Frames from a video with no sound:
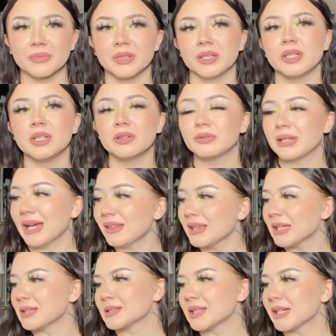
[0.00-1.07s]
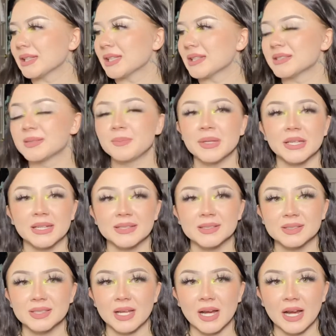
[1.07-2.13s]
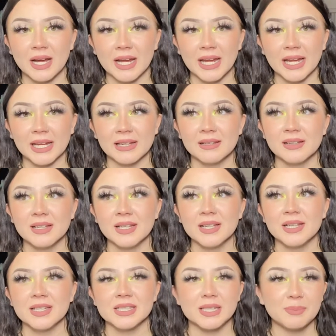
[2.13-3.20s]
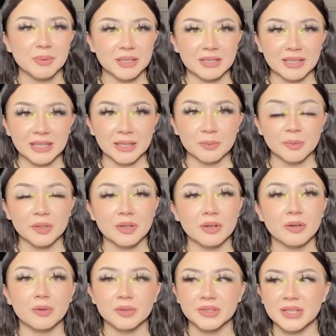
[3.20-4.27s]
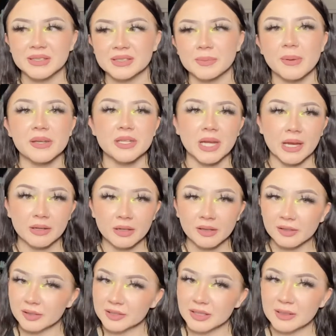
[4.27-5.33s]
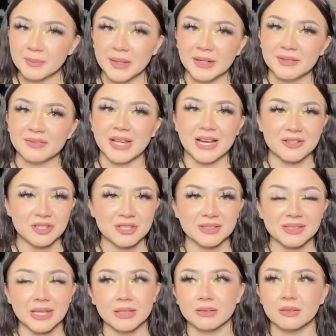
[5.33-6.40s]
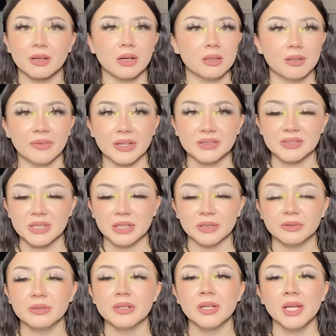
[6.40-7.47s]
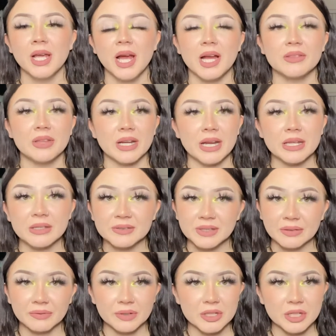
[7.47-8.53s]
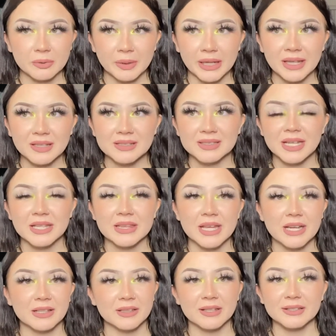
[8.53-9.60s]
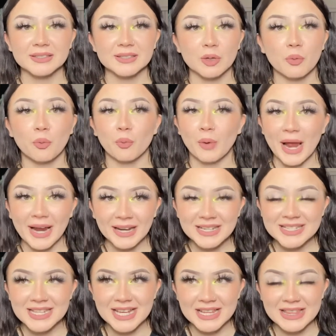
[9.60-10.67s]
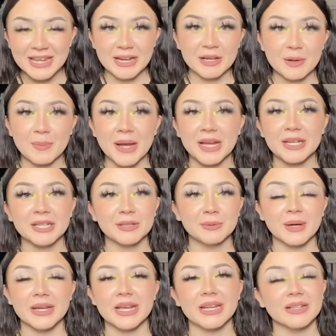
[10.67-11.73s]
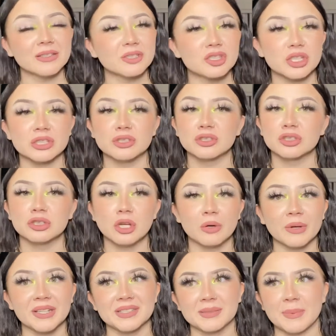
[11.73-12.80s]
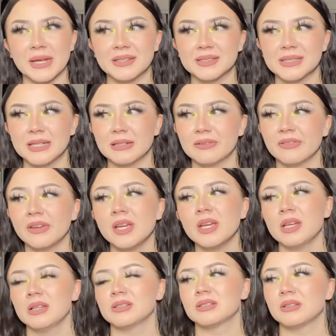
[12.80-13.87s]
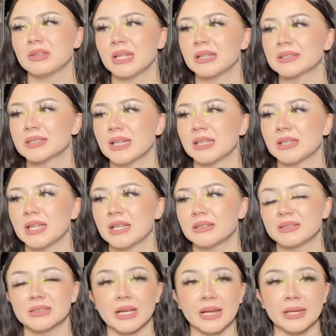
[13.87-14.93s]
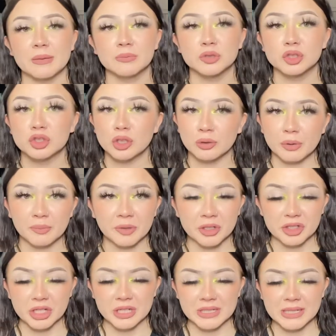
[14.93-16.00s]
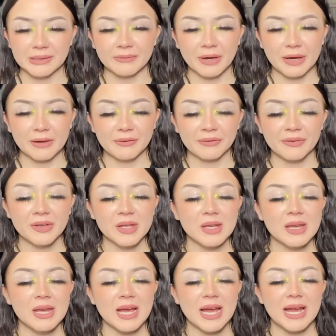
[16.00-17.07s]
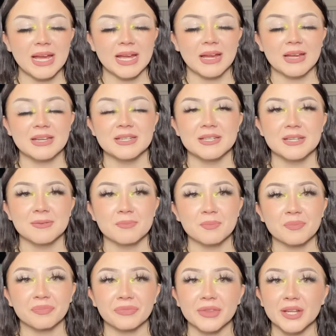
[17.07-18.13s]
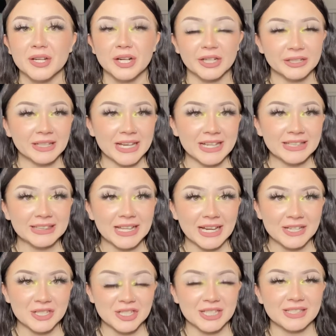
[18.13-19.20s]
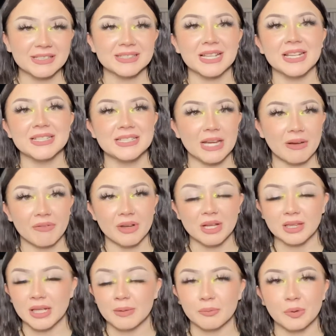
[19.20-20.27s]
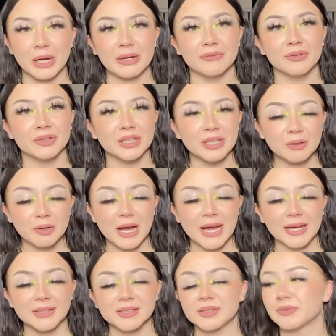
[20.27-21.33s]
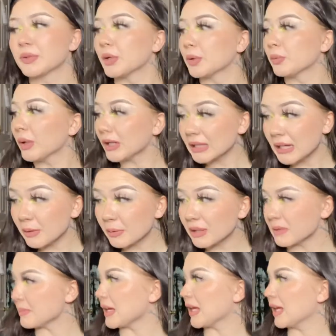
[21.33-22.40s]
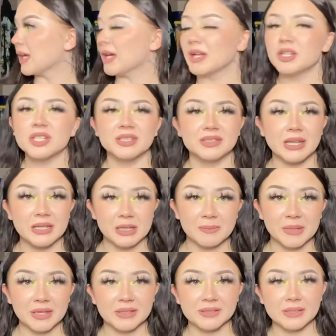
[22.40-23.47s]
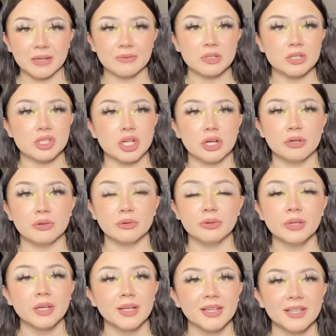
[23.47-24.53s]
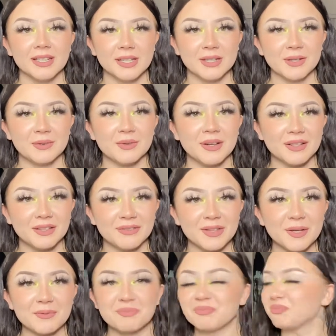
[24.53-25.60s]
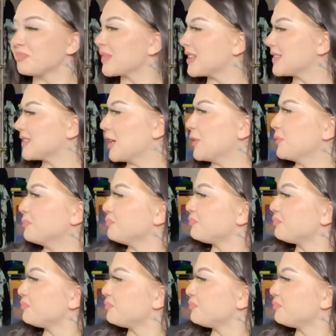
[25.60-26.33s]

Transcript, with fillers: you know, get things like this, because I typically will go to Ulta and spend ten dollars on a pair of lashes, like all of us do, and then I use it for two weeks and then it looks wrecked, and then I go buy a new one and it's just so expensive. So things like this I am so appreciative of, and Carlina Lashes, I definitely am grateful to you guys for working with me and just sending me this stuff to show you know, all of you. So